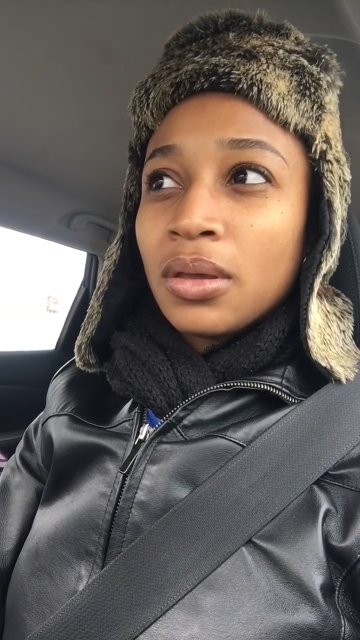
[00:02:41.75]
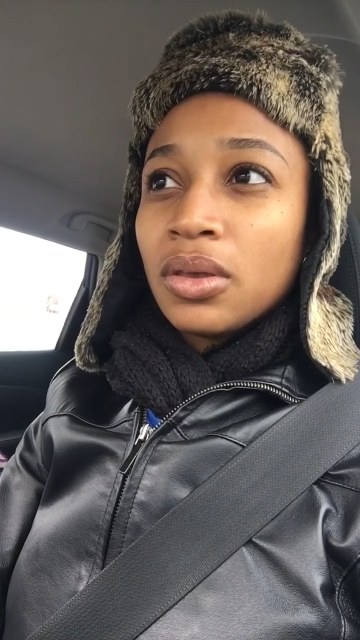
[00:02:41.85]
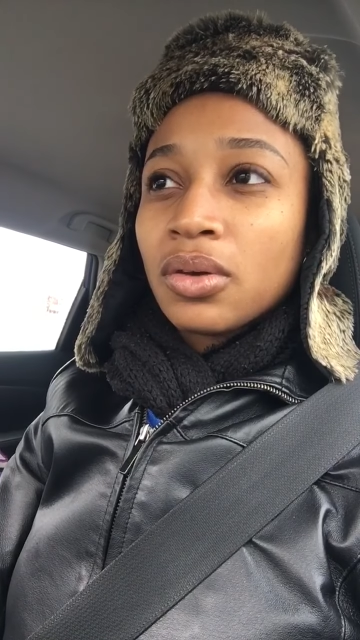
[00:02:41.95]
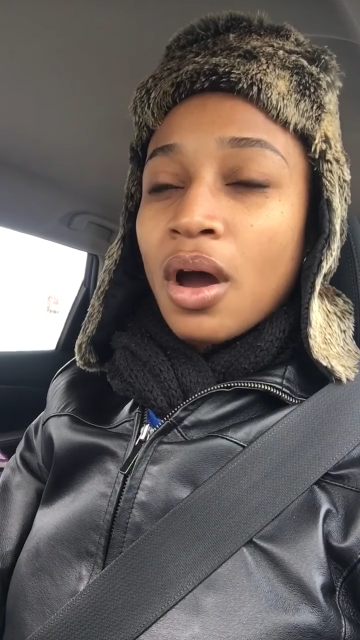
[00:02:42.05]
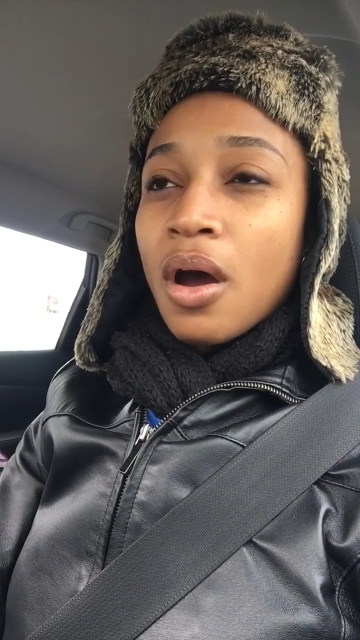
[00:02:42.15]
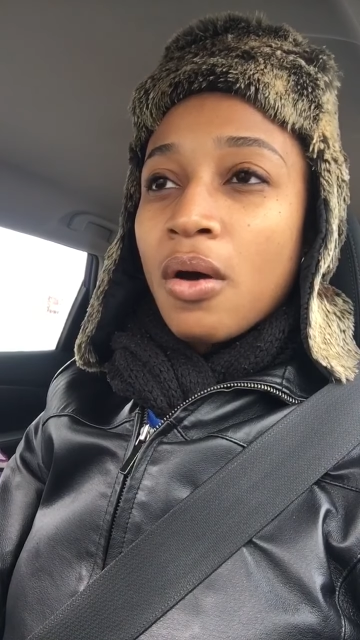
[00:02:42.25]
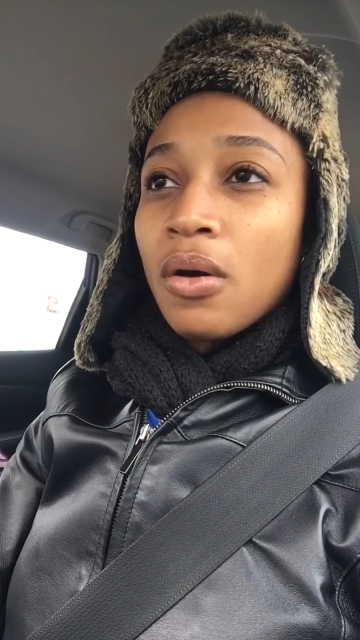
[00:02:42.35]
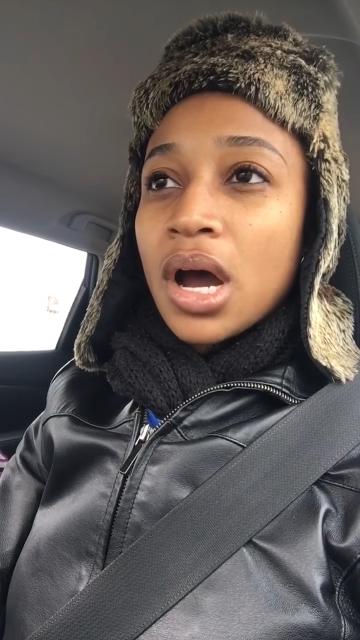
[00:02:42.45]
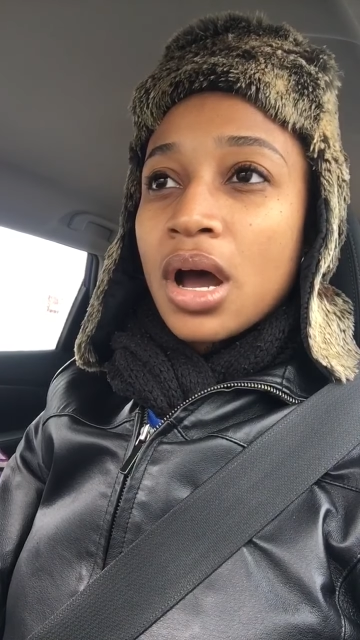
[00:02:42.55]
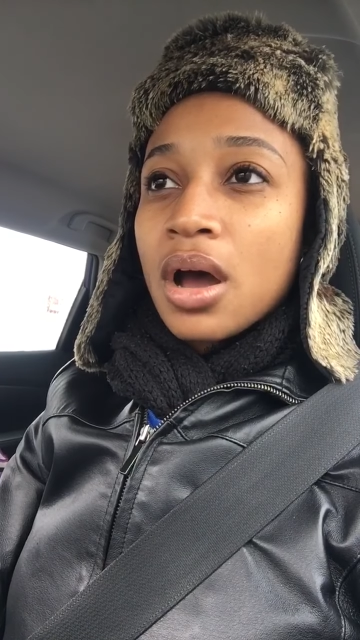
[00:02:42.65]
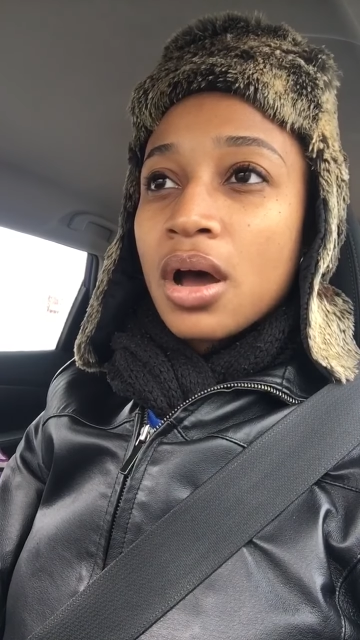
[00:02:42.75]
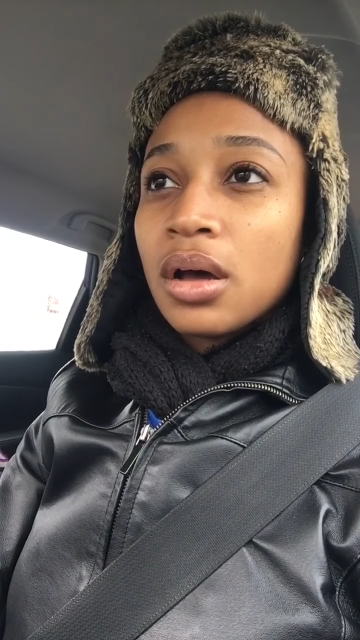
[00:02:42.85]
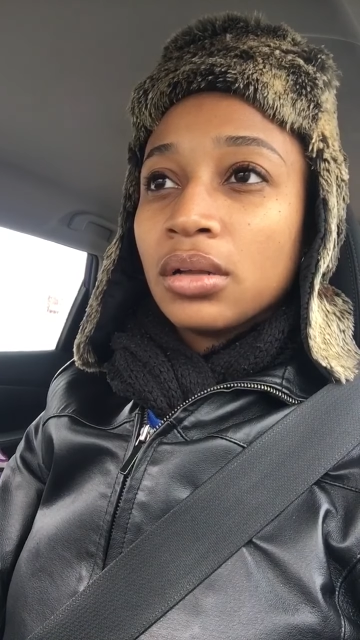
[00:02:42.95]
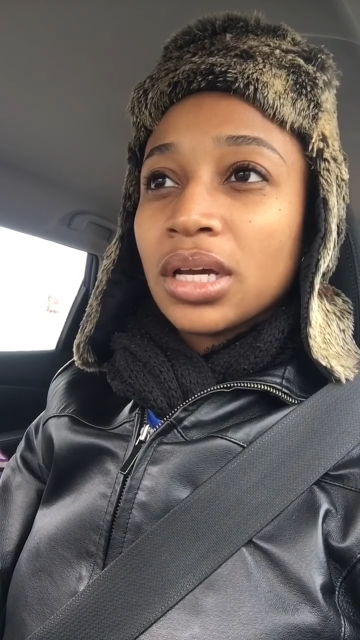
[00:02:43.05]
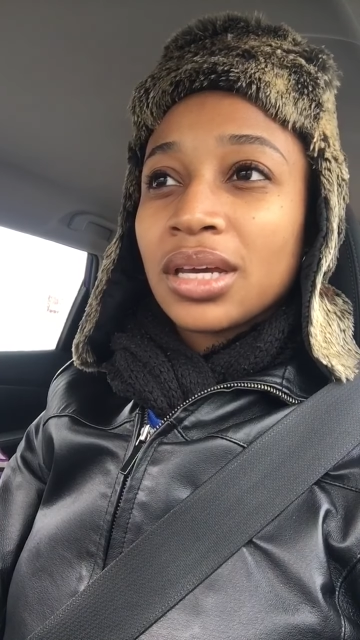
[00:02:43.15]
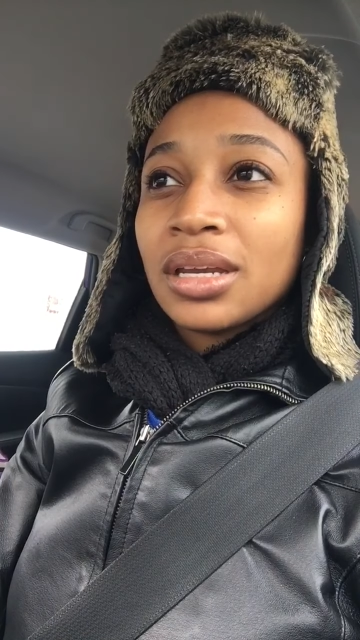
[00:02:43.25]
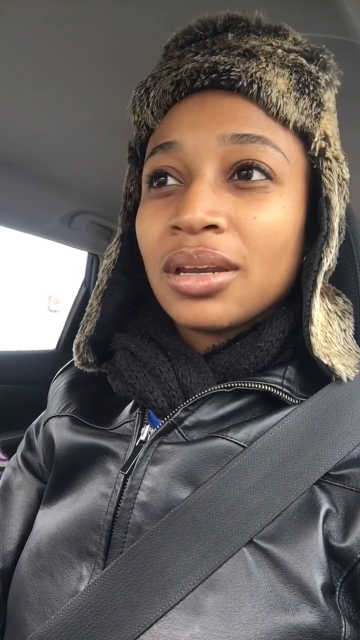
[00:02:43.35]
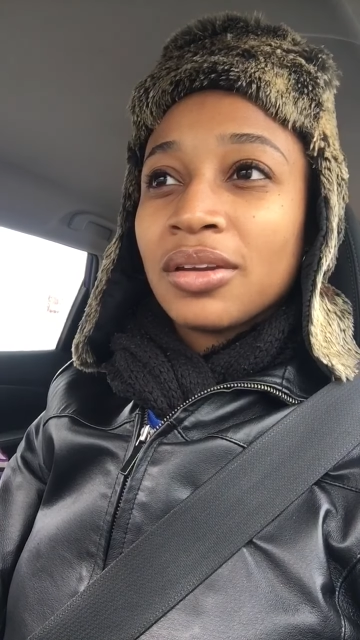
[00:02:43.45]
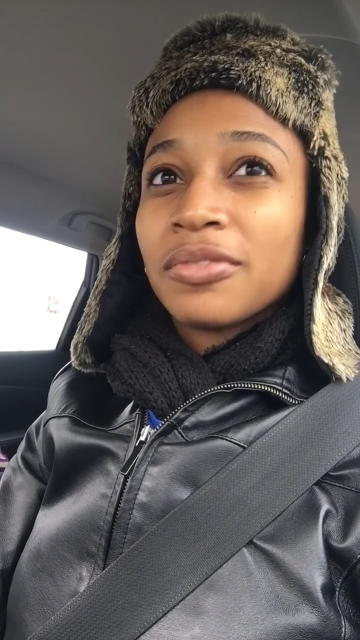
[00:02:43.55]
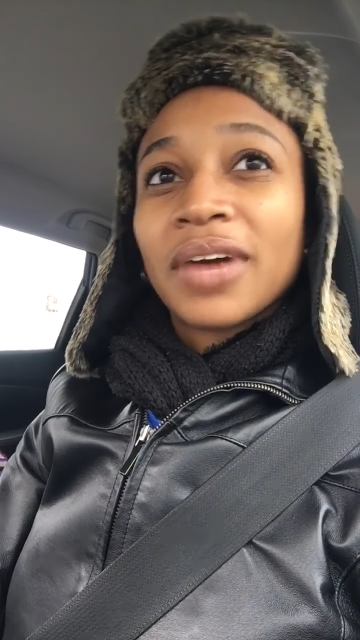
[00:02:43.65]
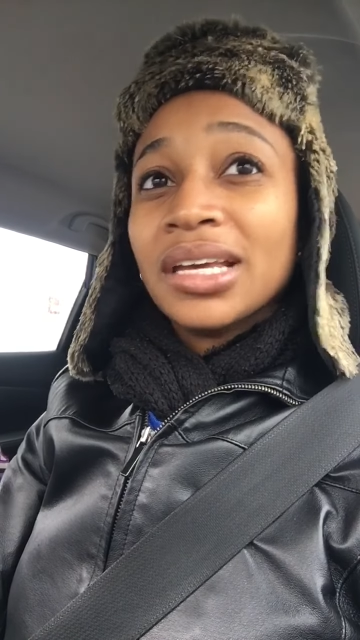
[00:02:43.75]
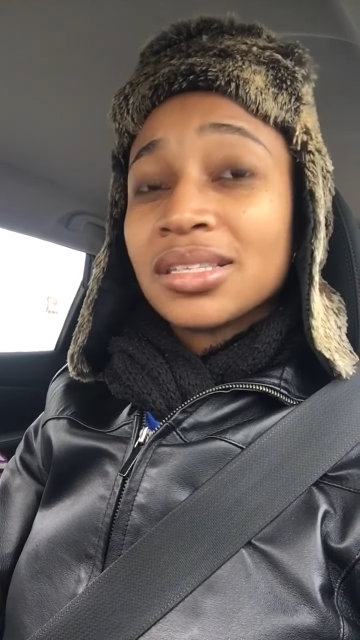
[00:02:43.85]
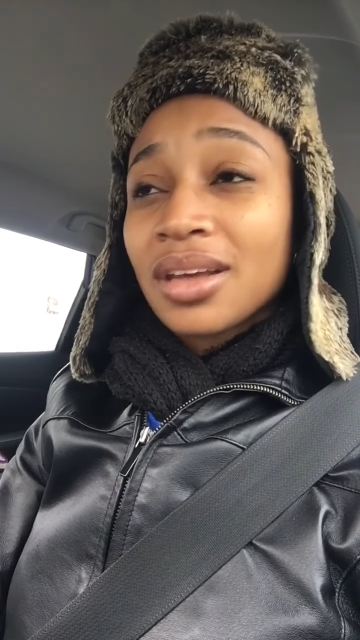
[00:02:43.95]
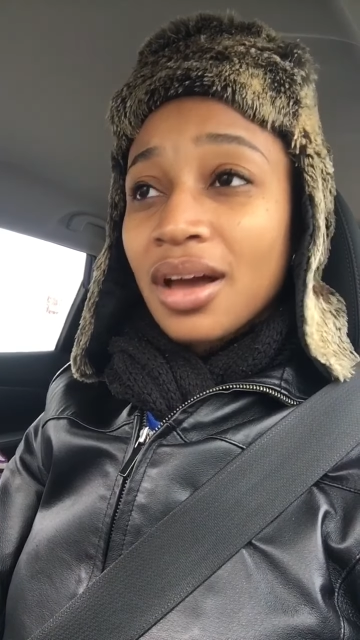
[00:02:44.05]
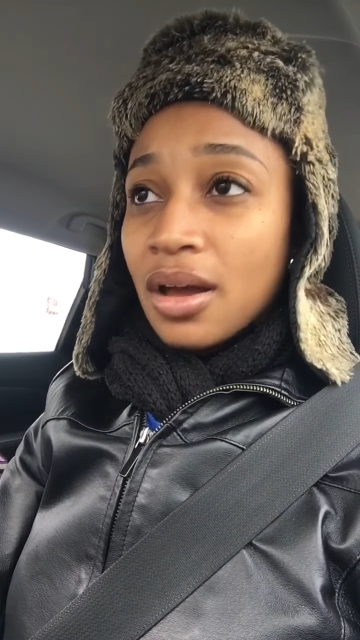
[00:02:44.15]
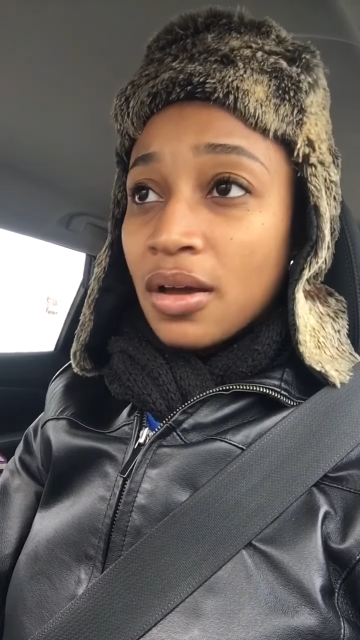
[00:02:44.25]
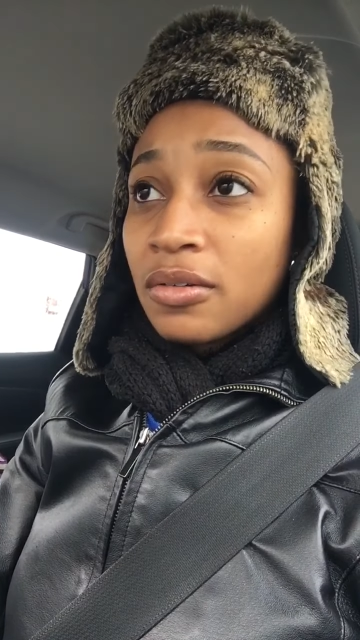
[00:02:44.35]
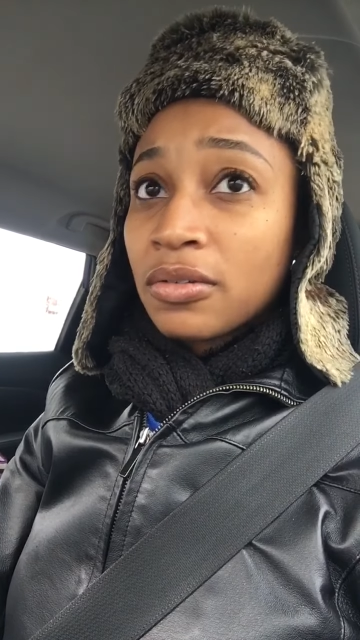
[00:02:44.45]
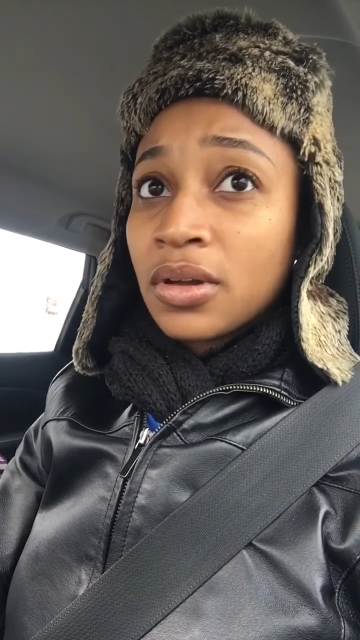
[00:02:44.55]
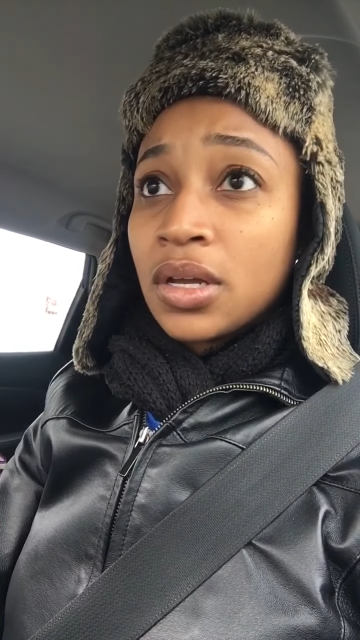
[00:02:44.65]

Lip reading: looking in the face of